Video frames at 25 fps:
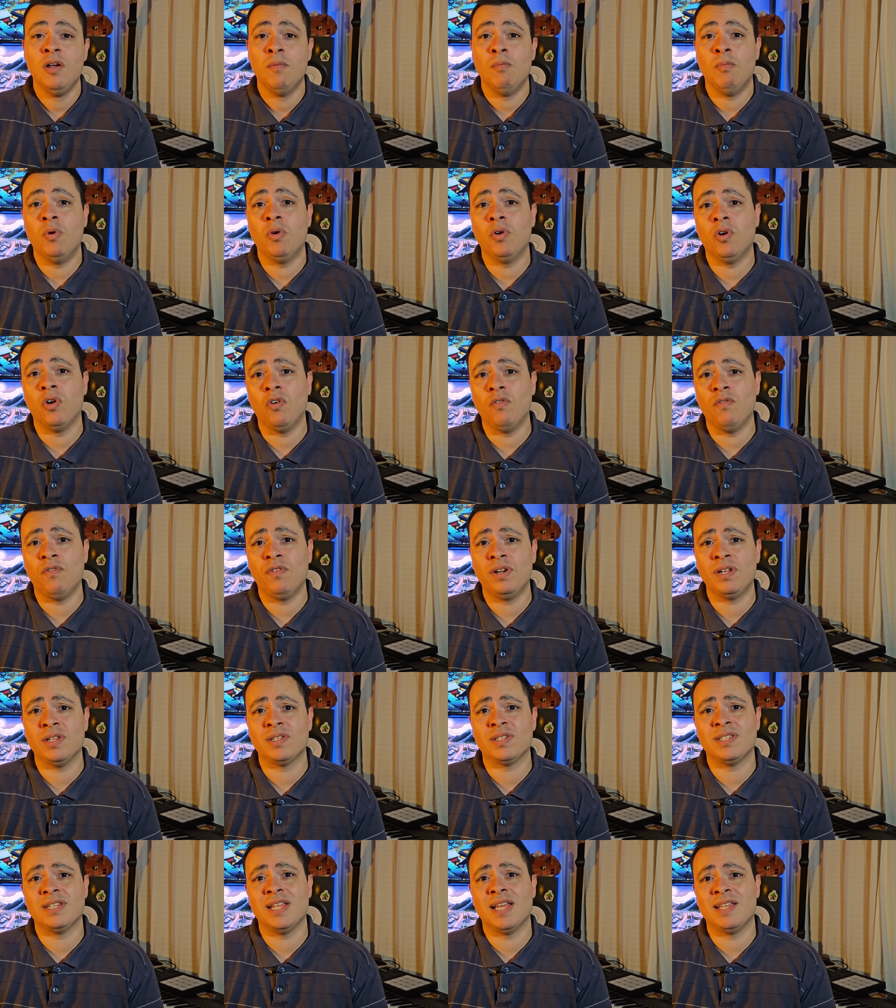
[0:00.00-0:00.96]
Moreover,
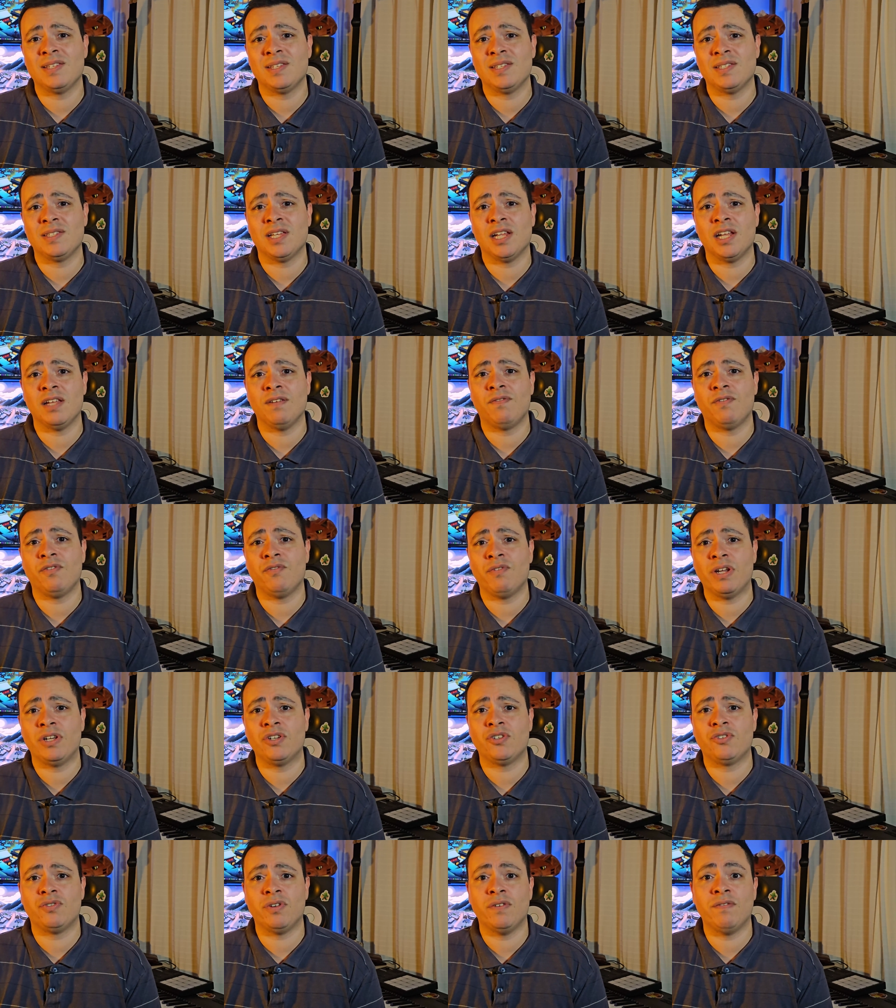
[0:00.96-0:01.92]
it's necessary for
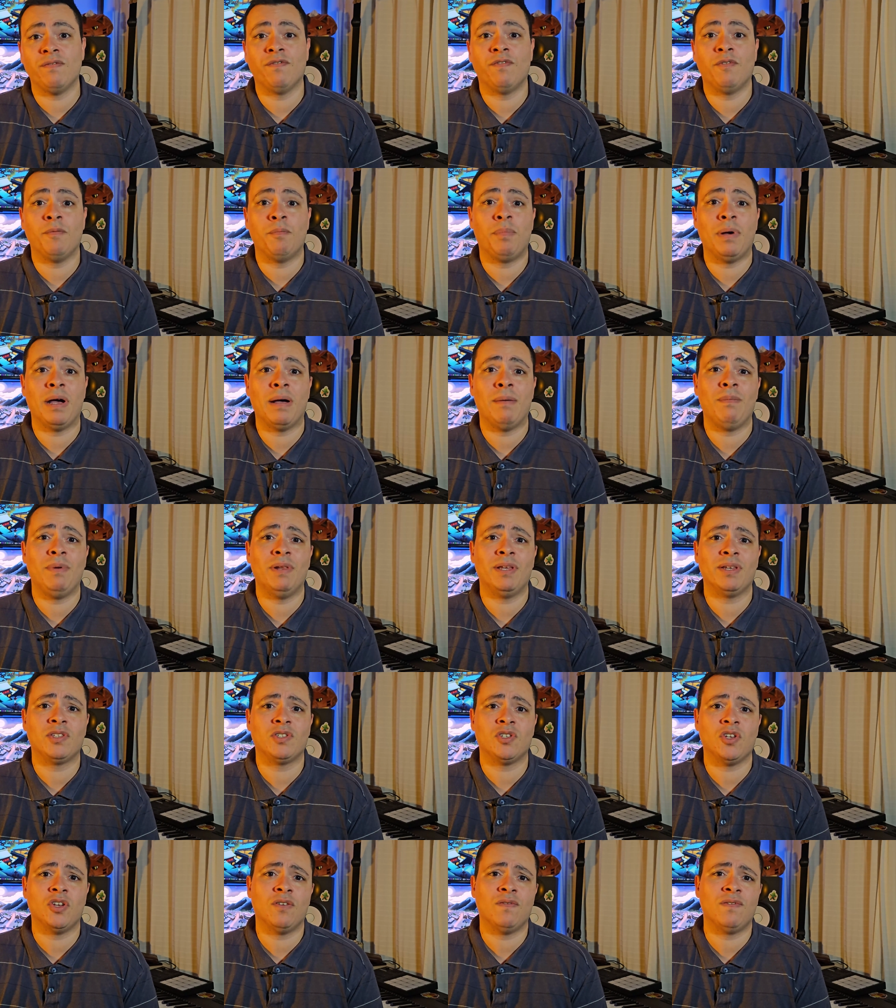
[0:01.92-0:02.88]
registering for
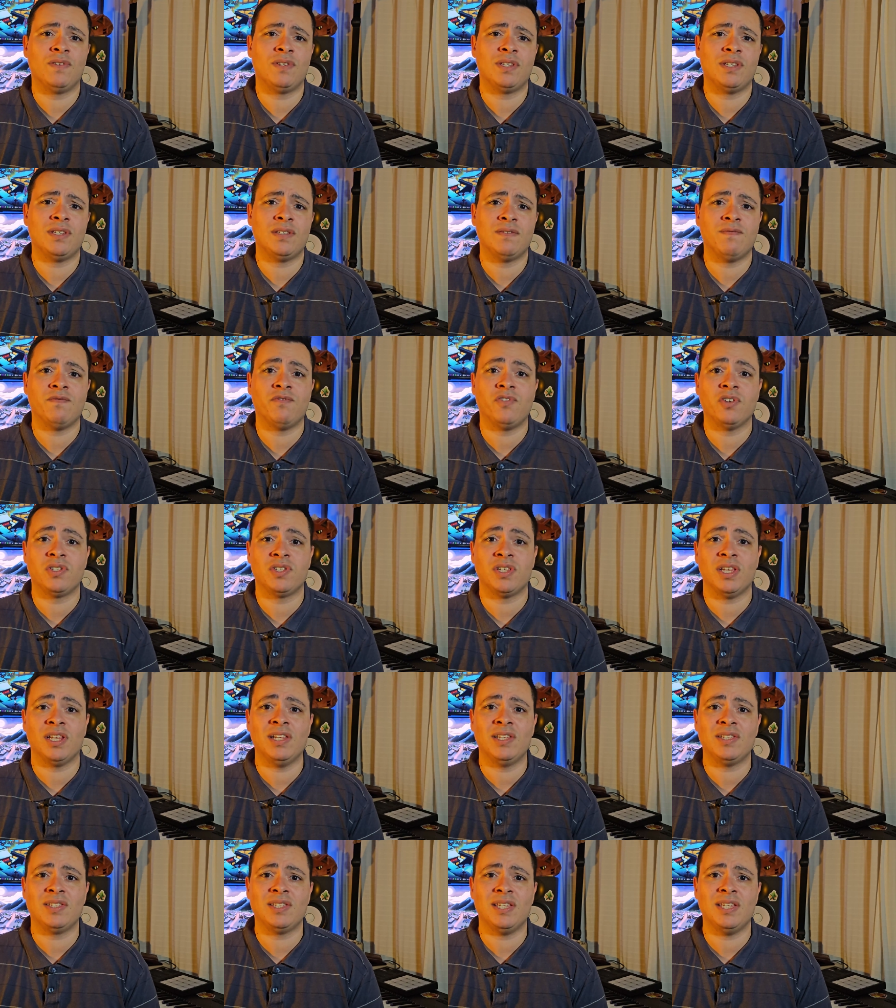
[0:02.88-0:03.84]
public services and
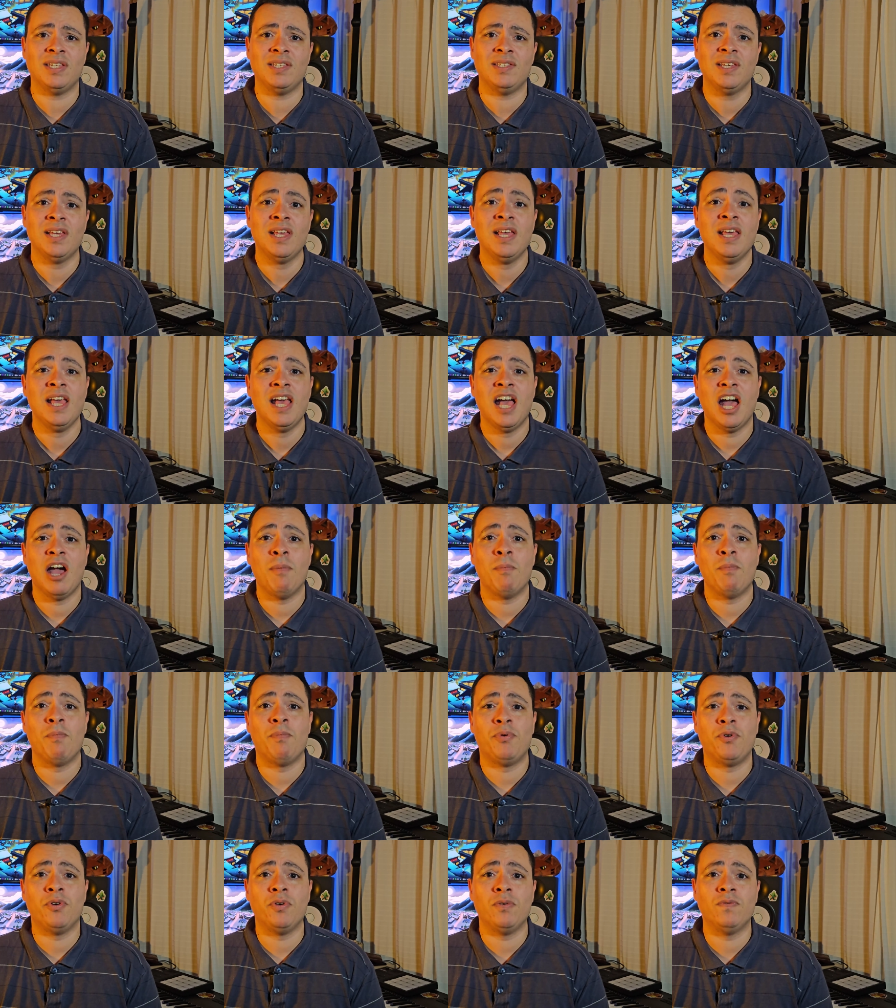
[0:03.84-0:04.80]
facilities,
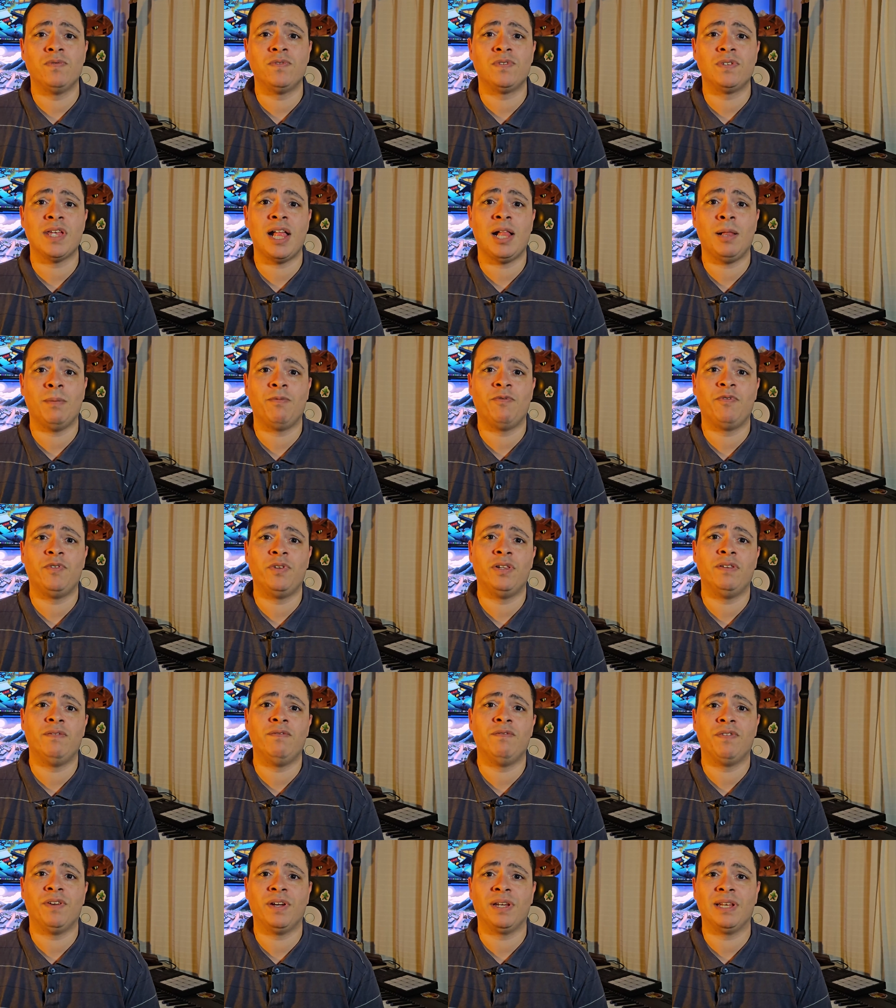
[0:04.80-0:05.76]
and proves helpful
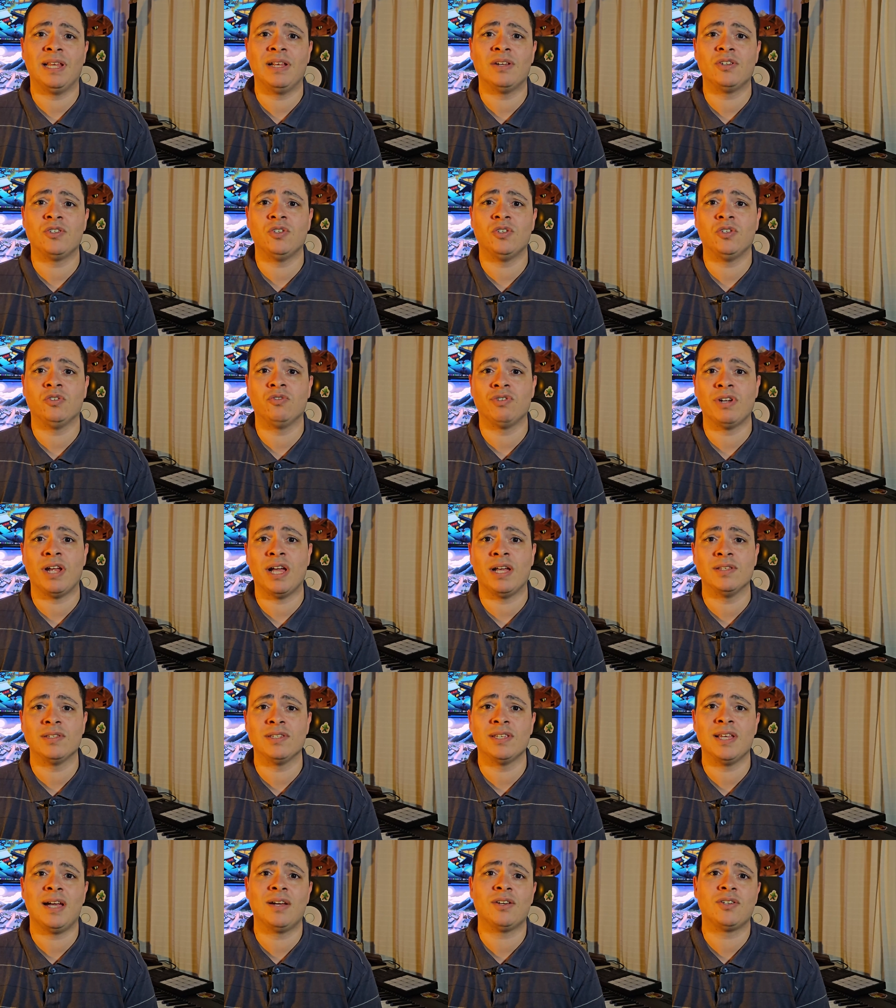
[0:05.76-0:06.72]
in financial
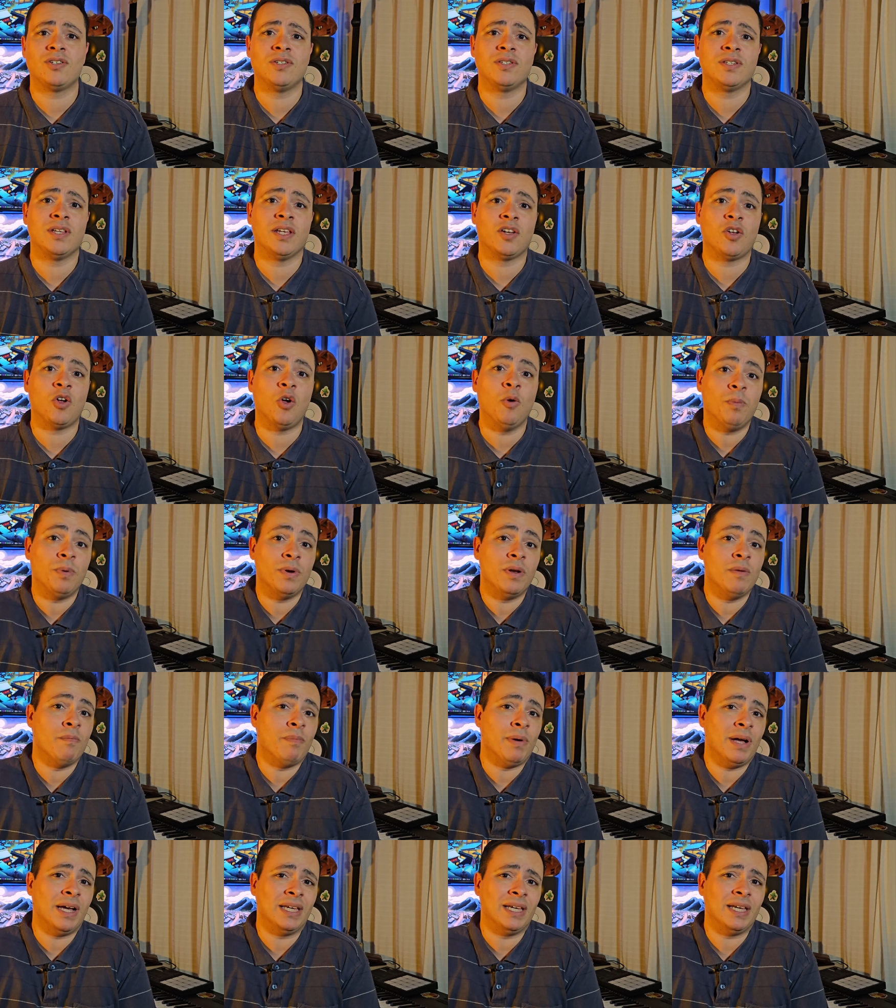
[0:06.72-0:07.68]
transactions like
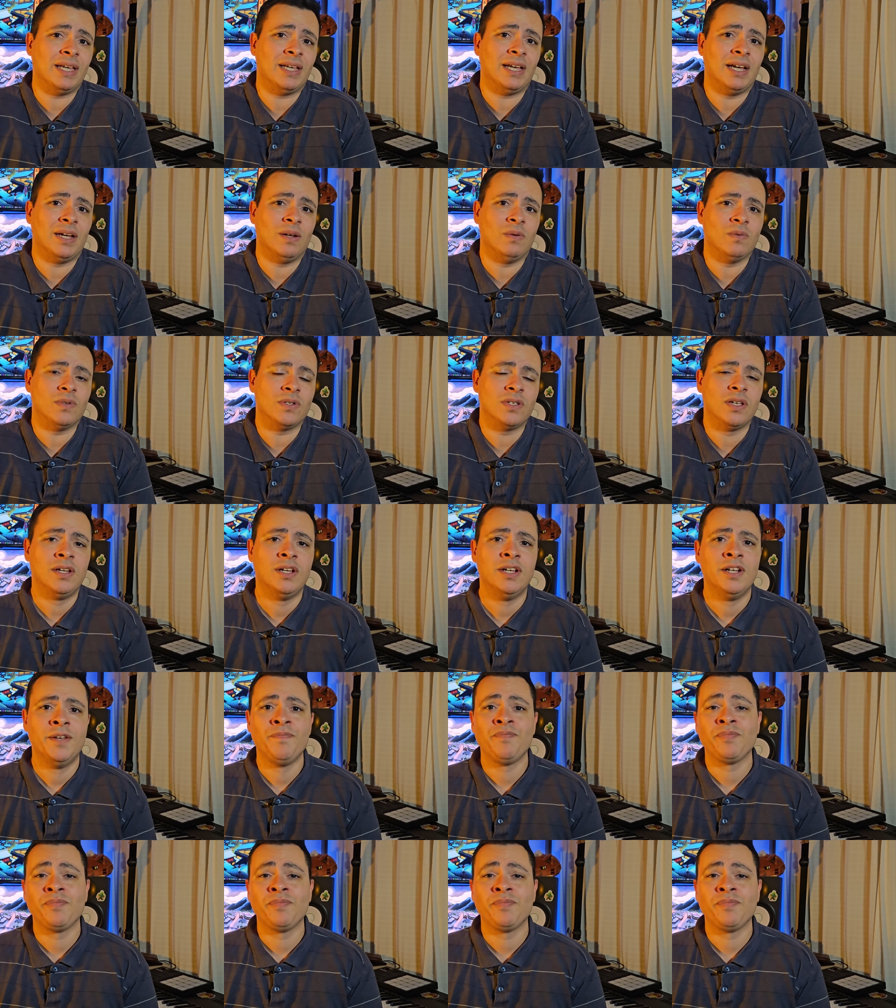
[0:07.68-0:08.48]
opening bank accounts.